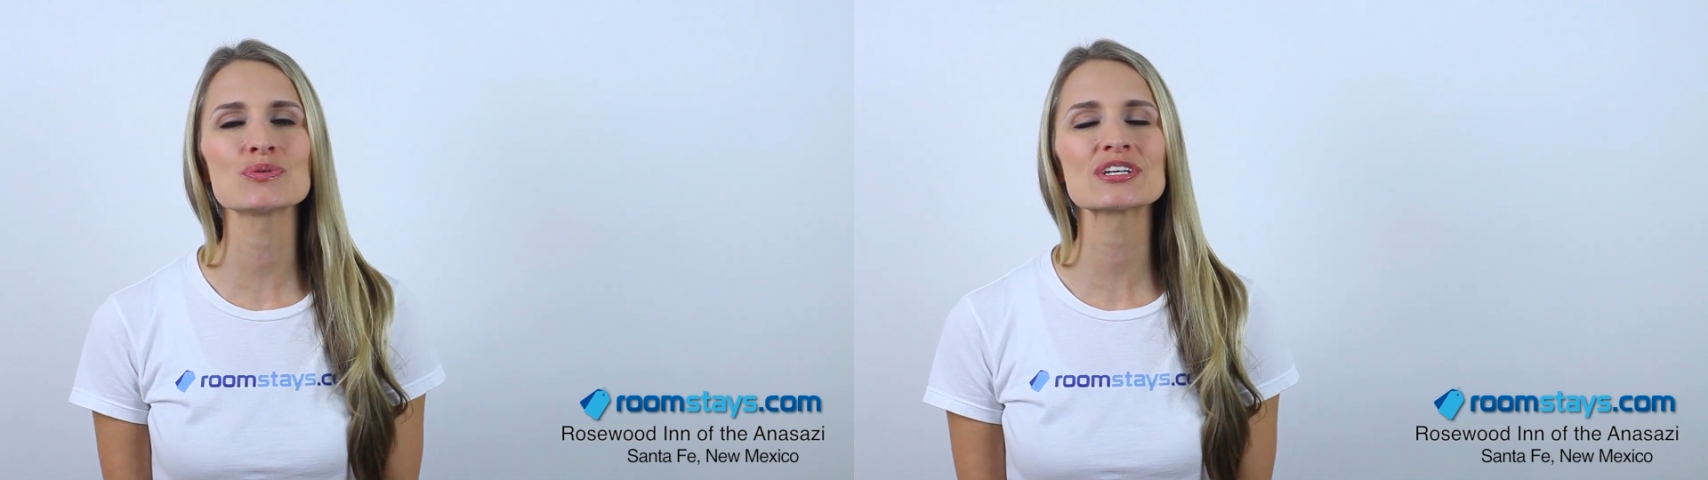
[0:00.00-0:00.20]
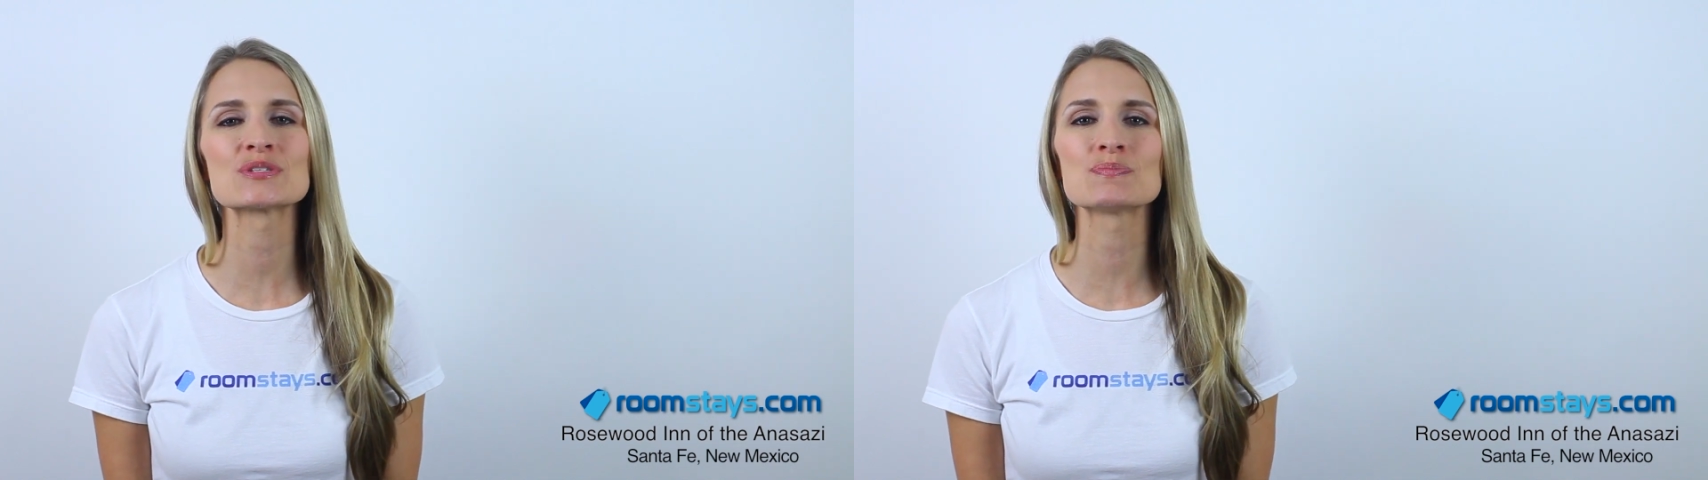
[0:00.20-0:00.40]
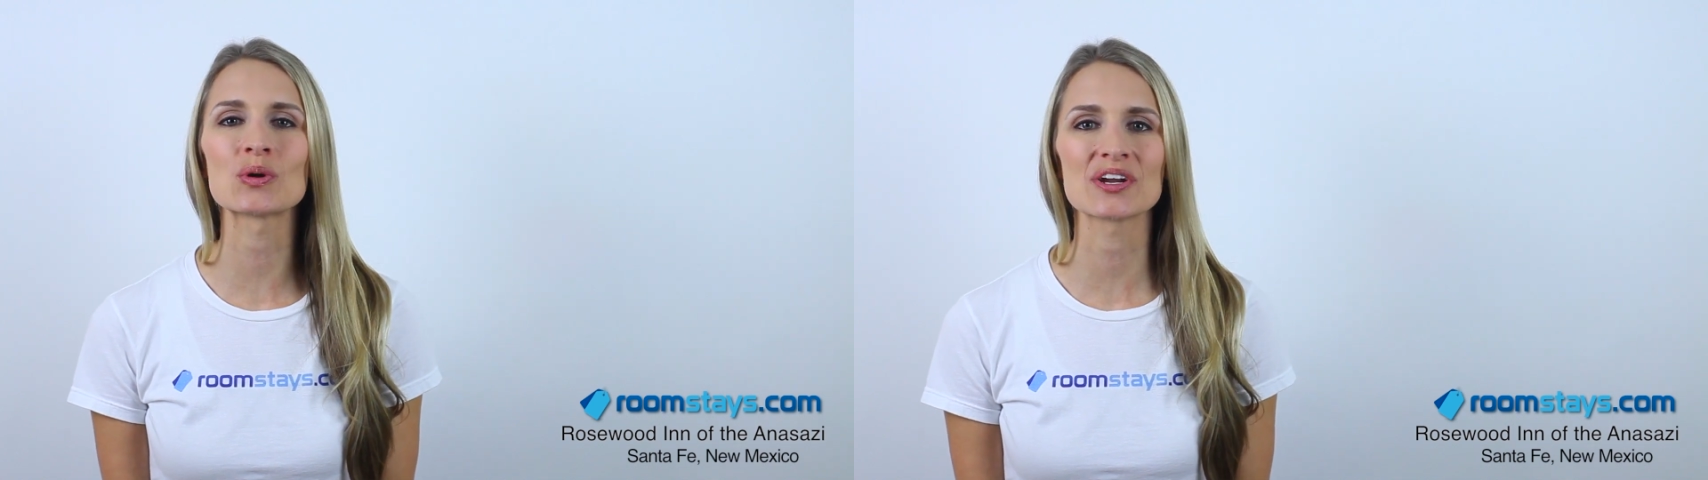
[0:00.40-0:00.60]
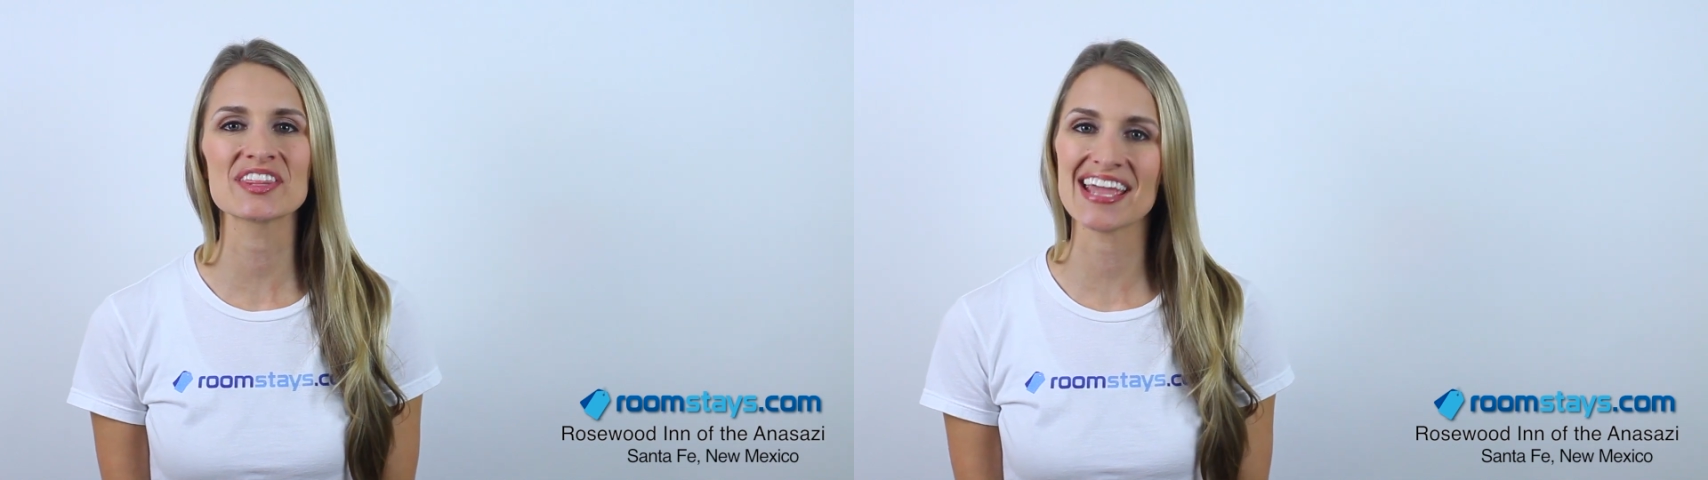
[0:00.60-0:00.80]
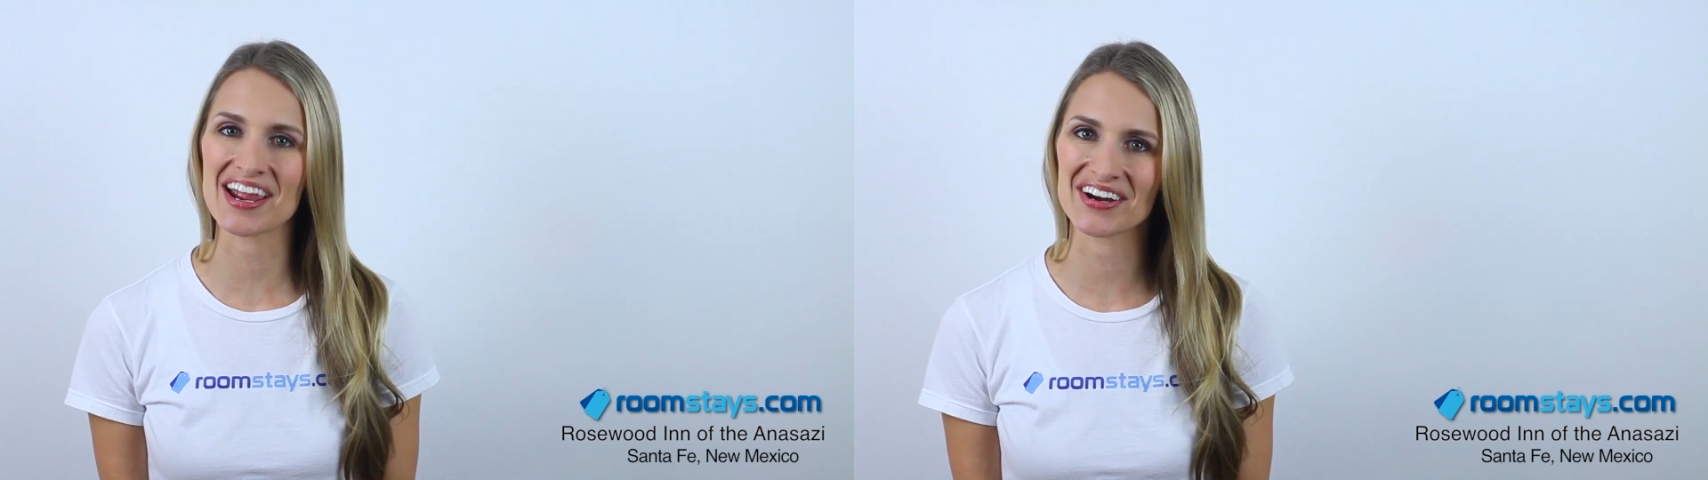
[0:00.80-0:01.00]
to explore
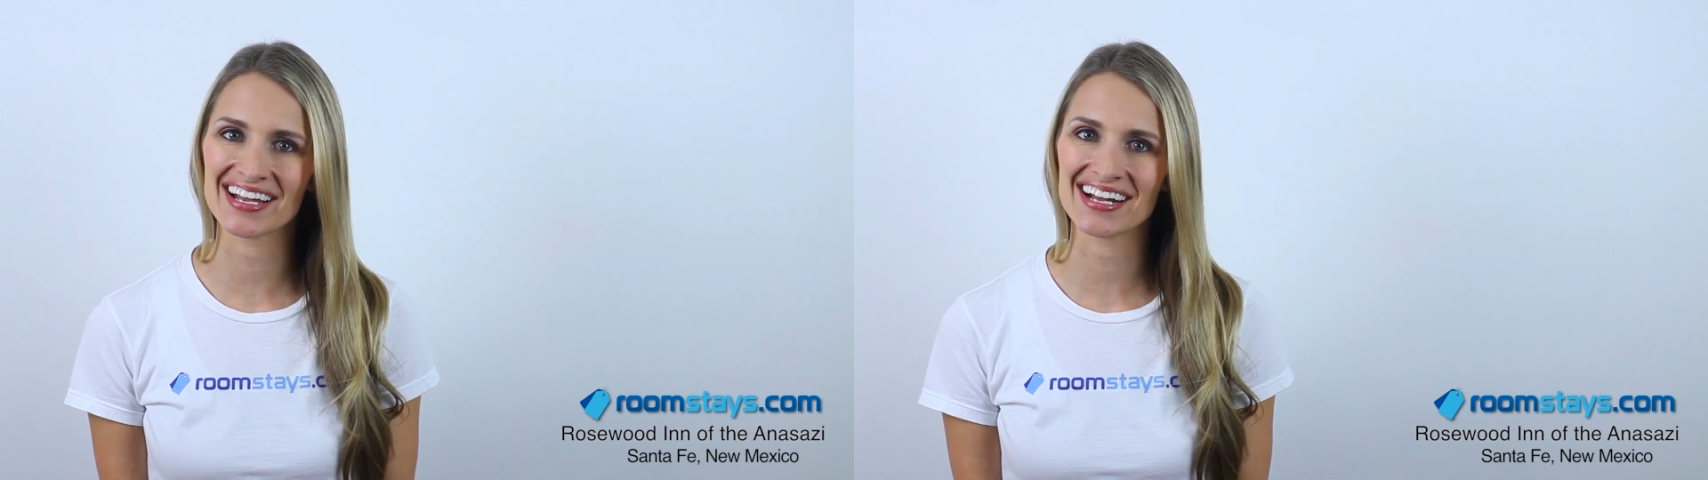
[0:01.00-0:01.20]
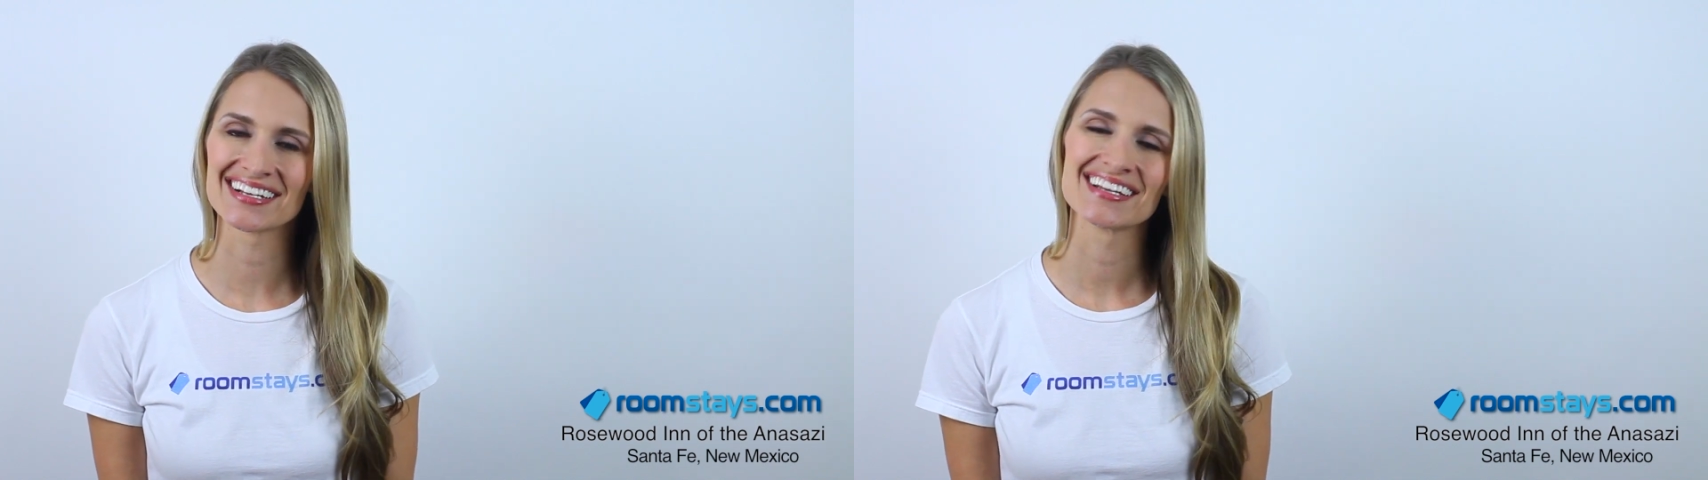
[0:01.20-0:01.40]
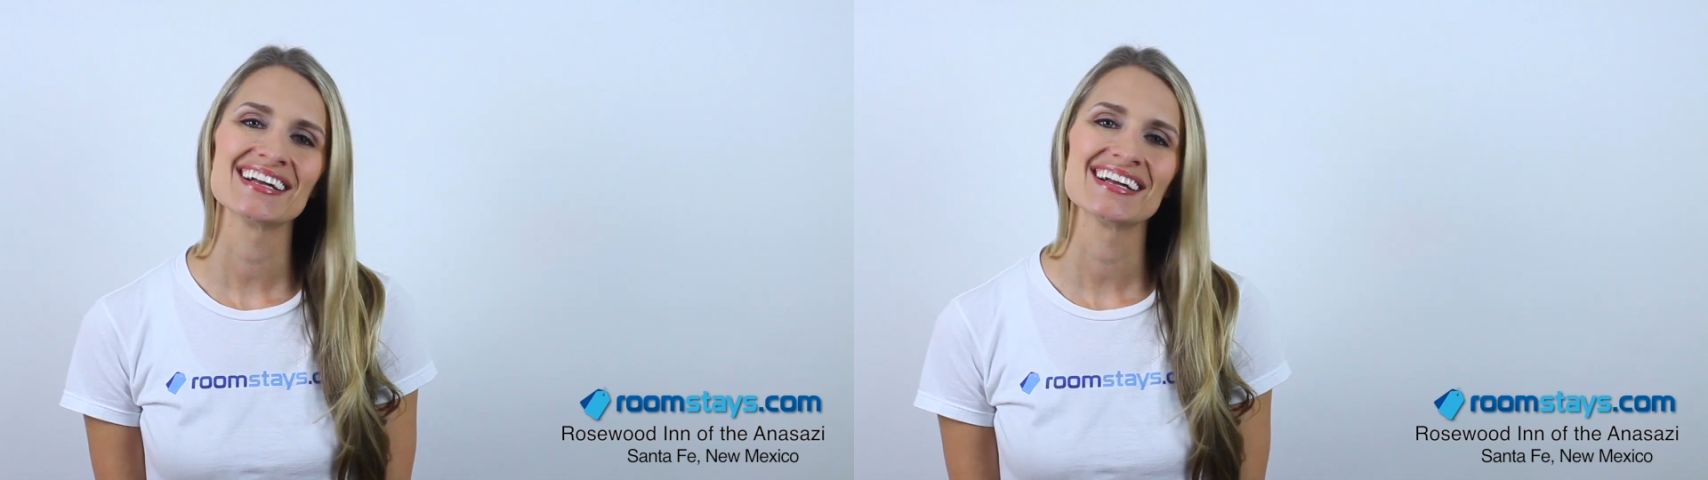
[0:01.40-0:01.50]
the area.